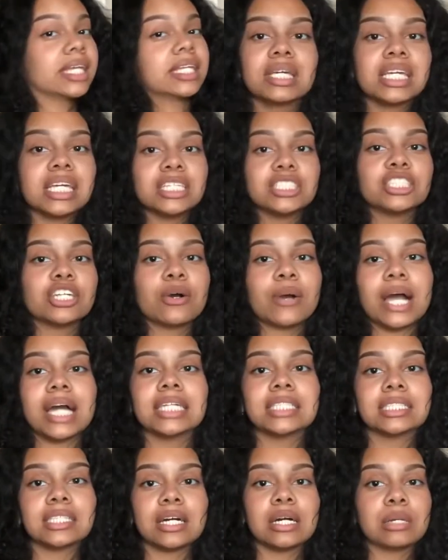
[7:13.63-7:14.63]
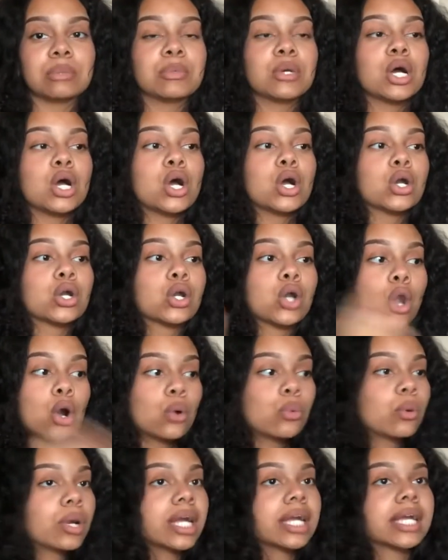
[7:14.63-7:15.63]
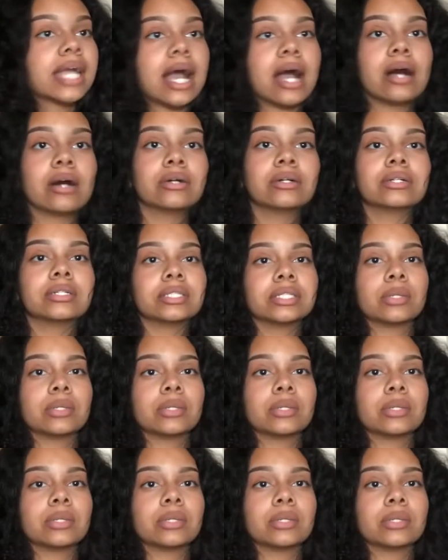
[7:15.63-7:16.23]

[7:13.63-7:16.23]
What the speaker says: Get your ass up, go work out,